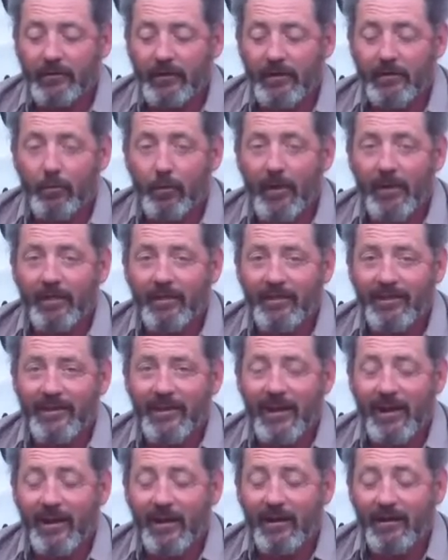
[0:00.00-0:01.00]
Li
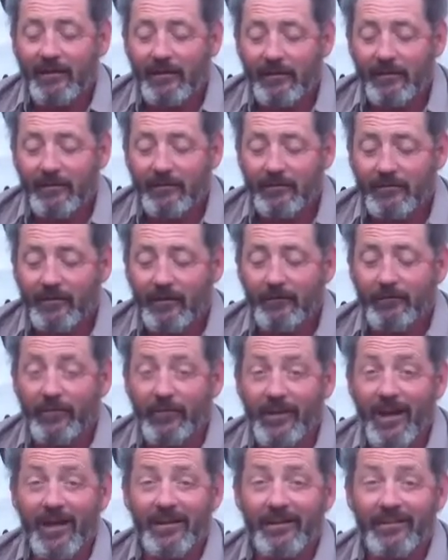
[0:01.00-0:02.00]
Wenliang done
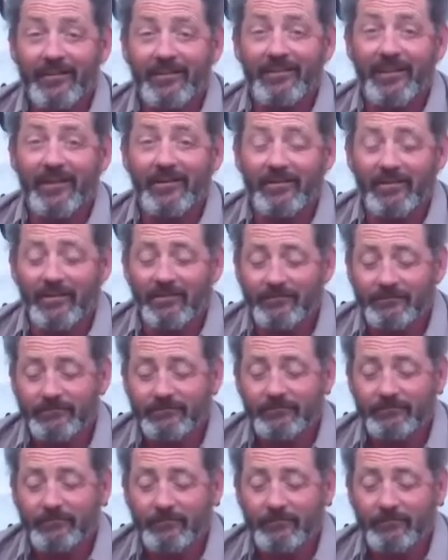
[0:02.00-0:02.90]
forgot his station.